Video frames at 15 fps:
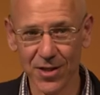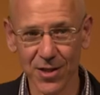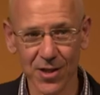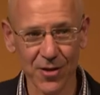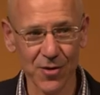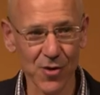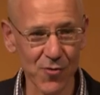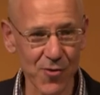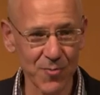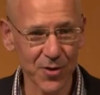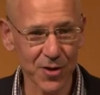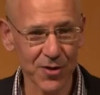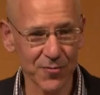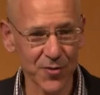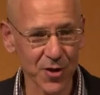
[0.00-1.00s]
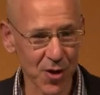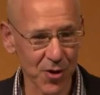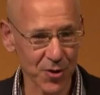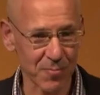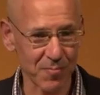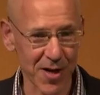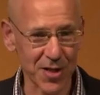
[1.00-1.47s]
to groups of
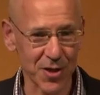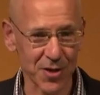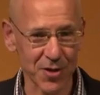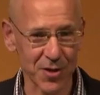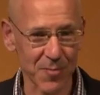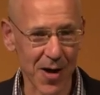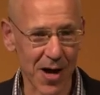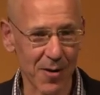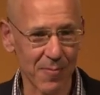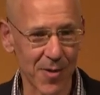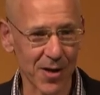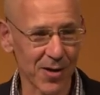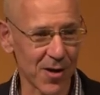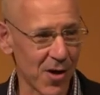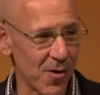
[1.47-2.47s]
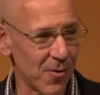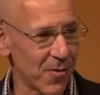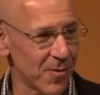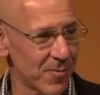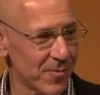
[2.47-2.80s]
sergeant majors about mental health.